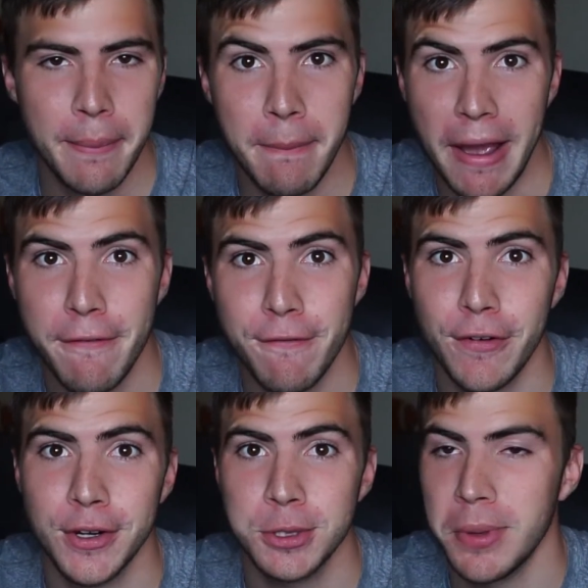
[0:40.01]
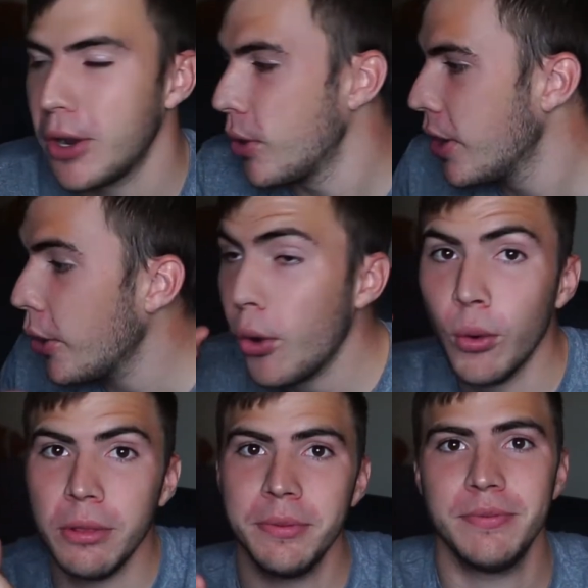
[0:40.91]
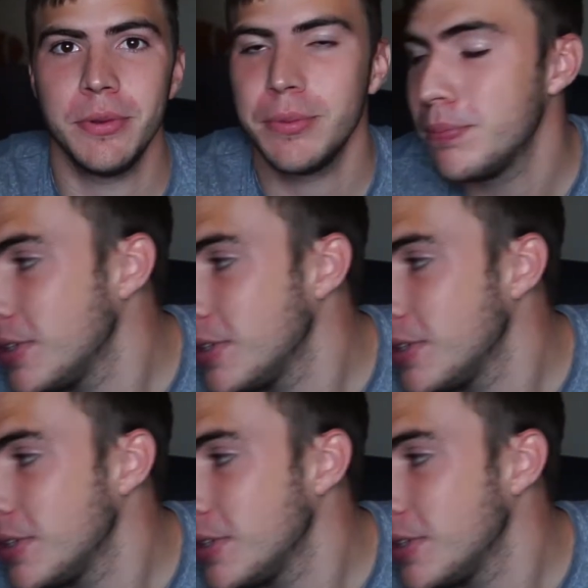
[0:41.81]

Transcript: my first medal. Oh, let me